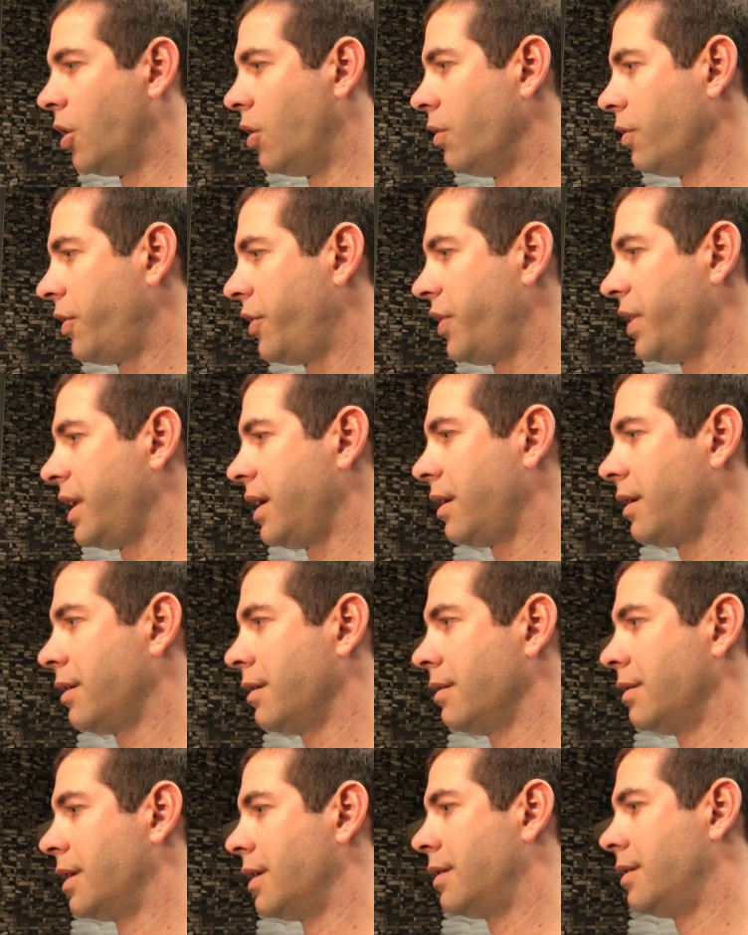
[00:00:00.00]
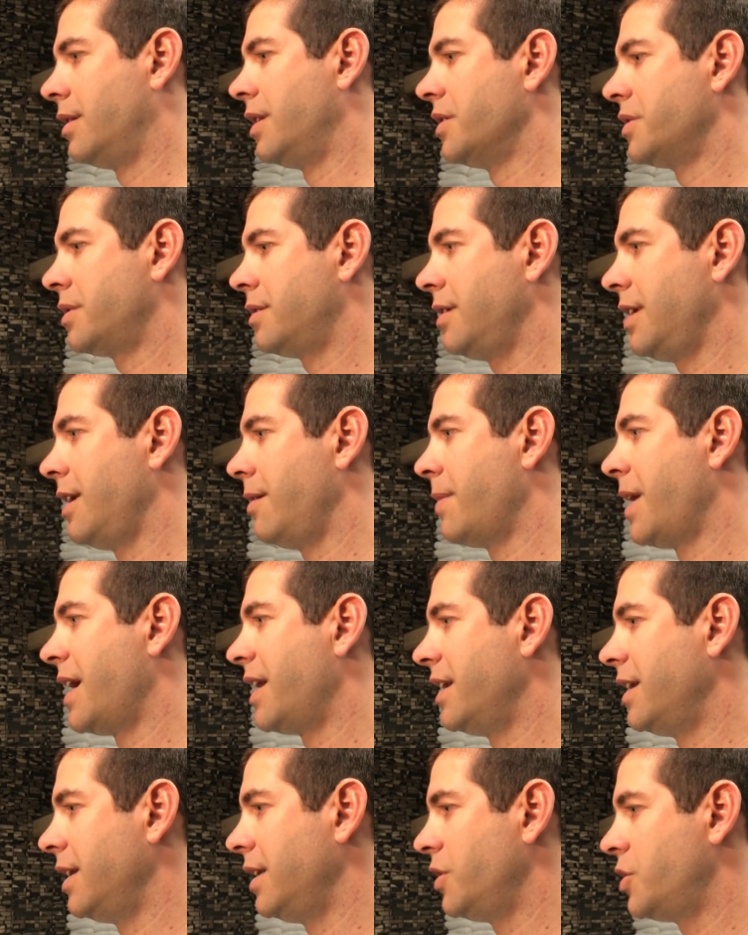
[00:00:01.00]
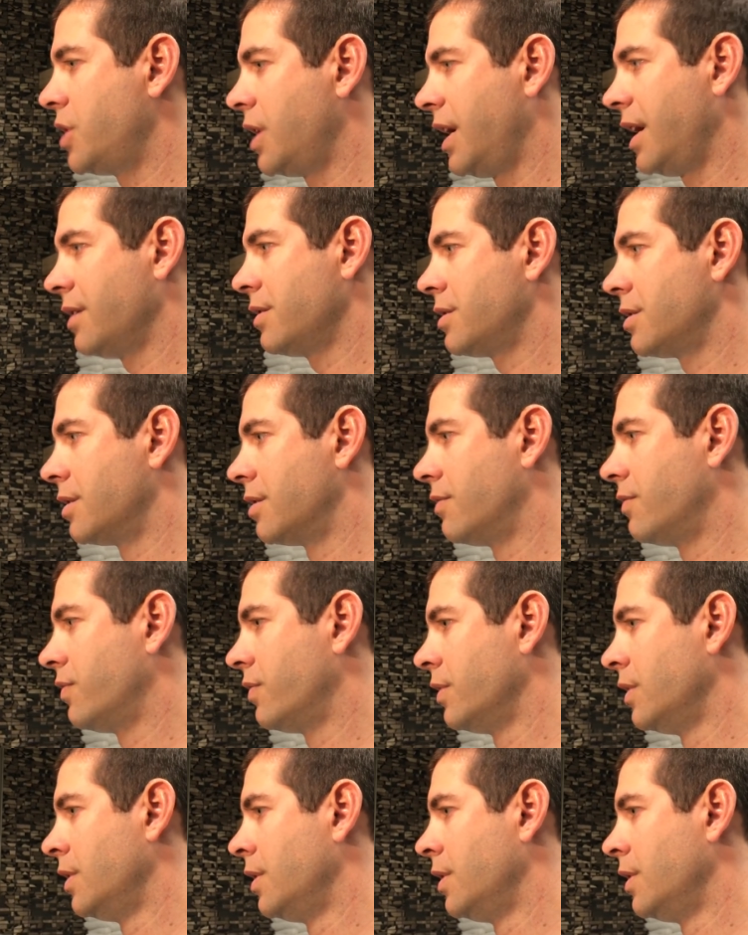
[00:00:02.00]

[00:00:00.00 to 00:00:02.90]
don't think that this team had any chance of